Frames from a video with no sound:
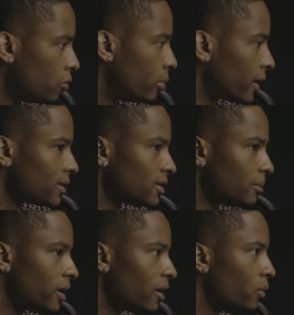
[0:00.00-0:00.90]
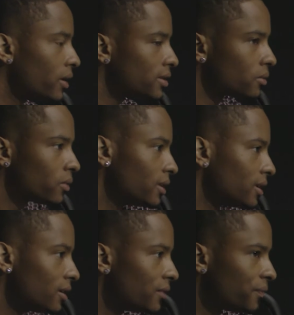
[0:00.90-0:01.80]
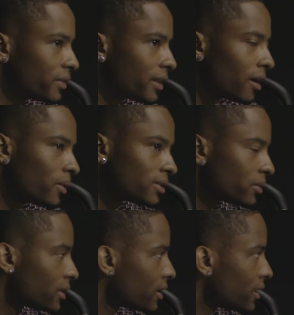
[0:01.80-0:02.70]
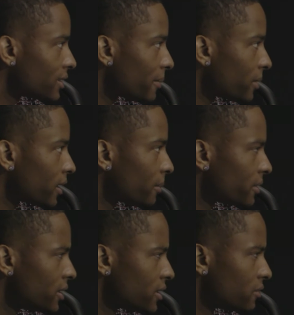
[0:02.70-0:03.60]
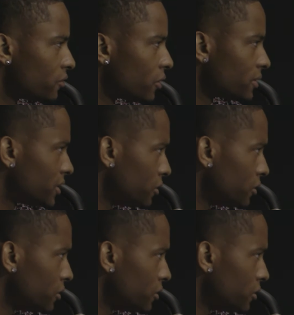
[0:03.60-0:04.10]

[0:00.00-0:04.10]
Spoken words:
But to me, that wasn't really any type of competition for